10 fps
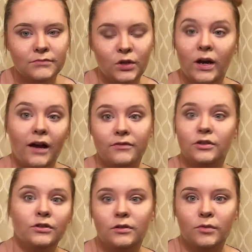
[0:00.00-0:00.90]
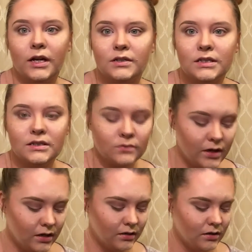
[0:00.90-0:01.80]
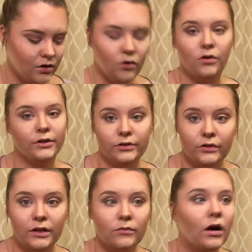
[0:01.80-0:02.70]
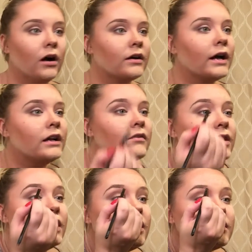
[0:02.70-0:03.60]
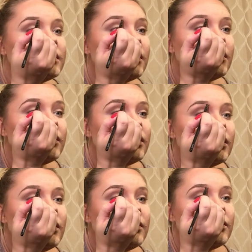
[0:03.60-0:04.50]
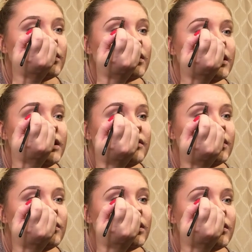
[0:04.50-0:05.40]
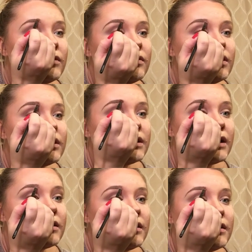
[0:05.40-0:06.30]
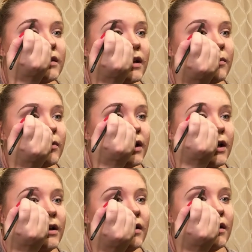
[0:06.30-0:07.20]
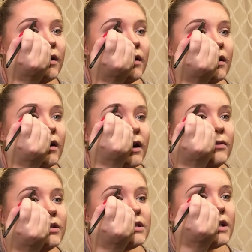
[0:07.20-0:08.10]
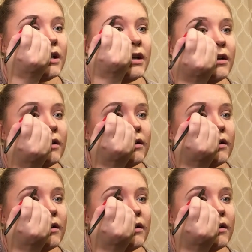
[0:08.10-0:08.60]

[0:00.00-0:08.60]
you have to do your brows this way or you're doing it wrong kind of a thing. So don't worry if you don't do it exactly the same way. I would say